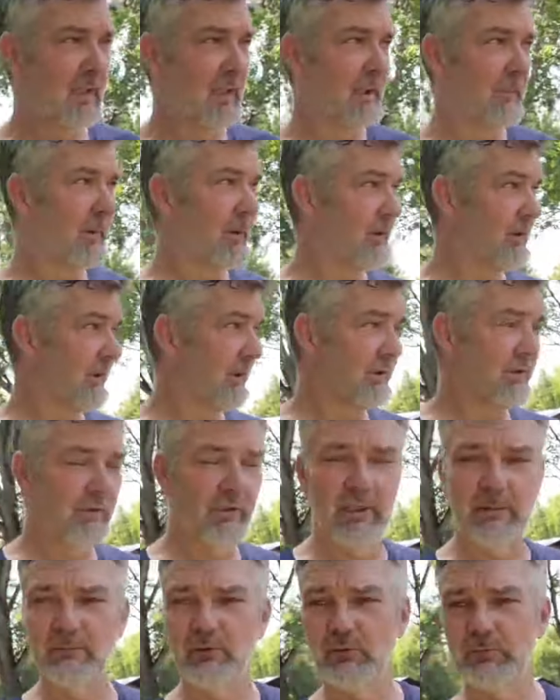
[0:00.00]
But you can see
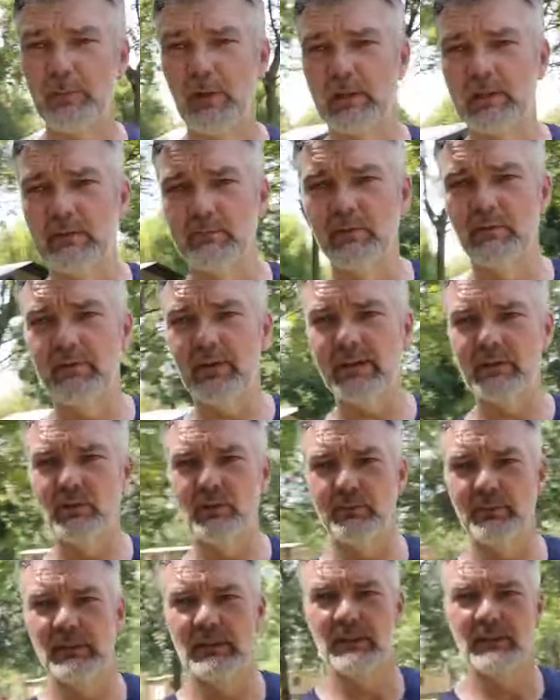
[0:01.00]
I'm just packing the van
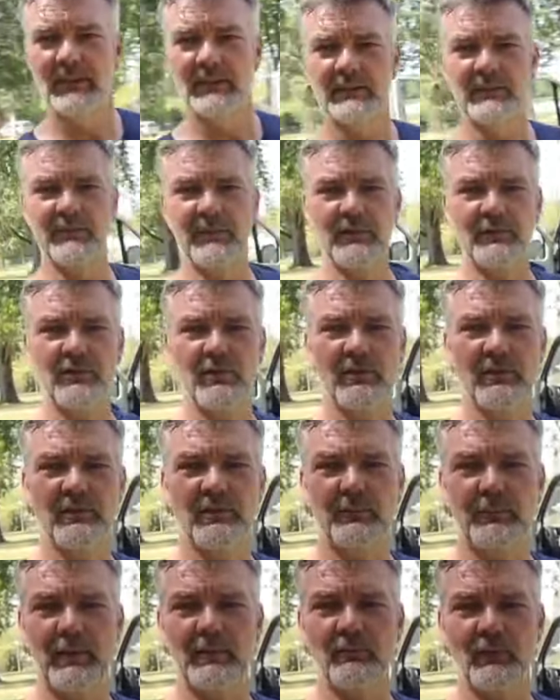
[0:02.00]
up, and if I show you,
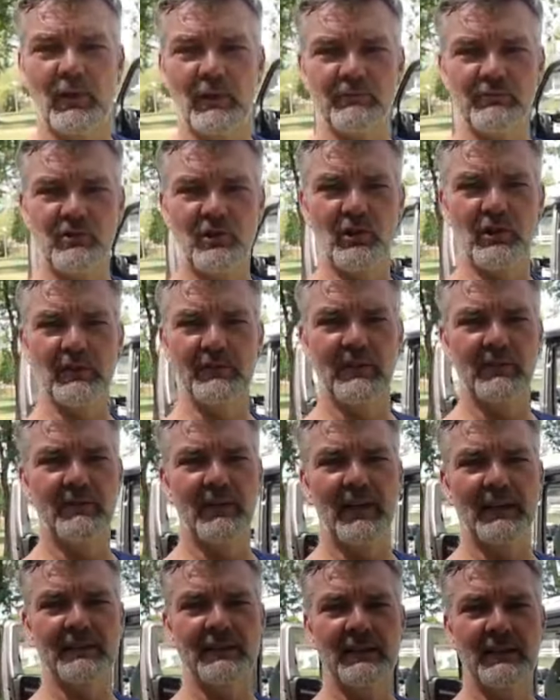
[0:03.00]
spin round, show you the
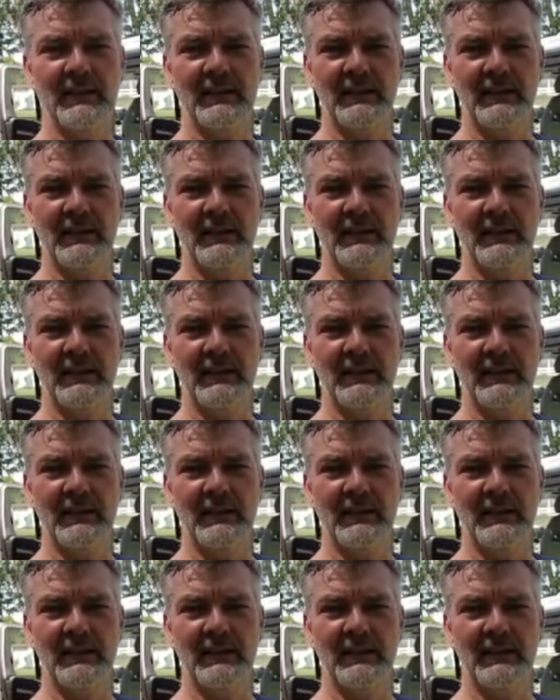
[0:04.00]
van,